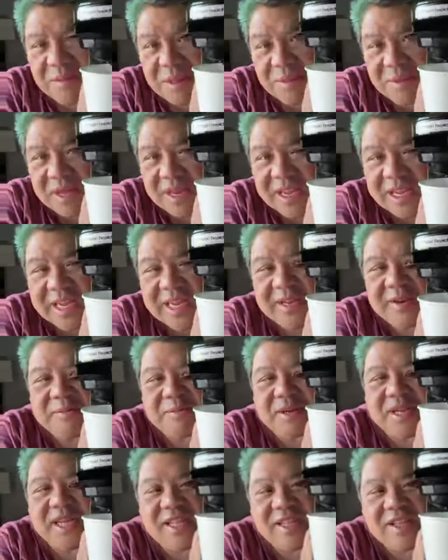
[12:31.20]
say maybe it had
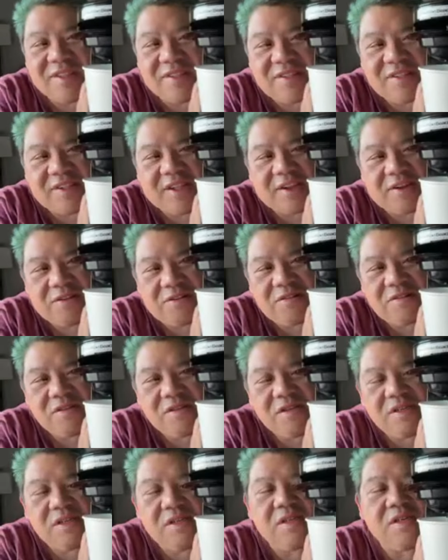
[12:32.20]
completed its
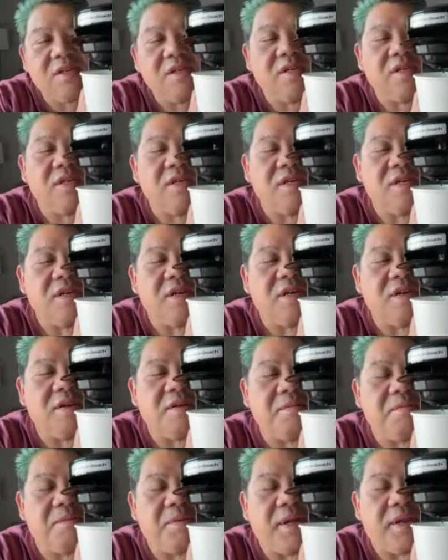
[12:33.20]
cycle,
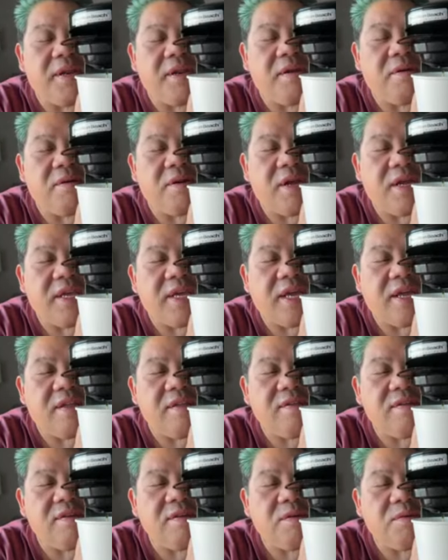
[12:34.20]
but no, not
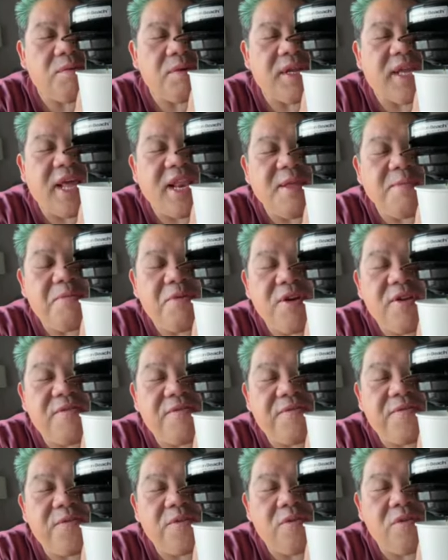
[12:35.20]
yet. We're getting pretty
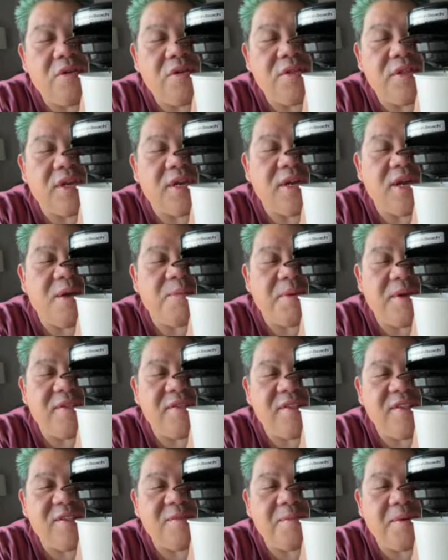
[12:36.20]
full on the cup.
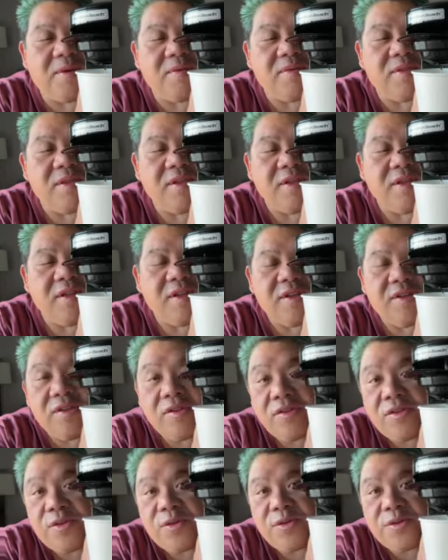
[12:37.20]
I'd say it's about
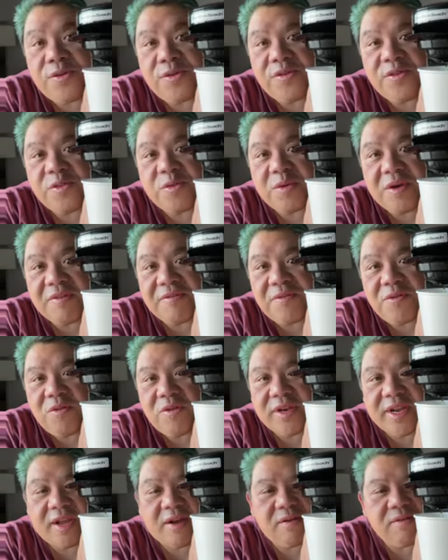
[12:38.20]
2/3 of the way
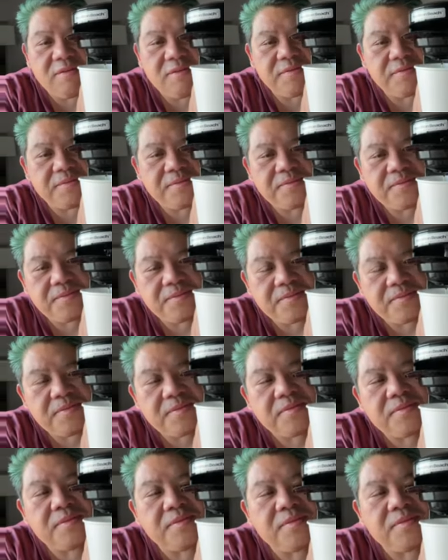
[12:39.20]
full now. I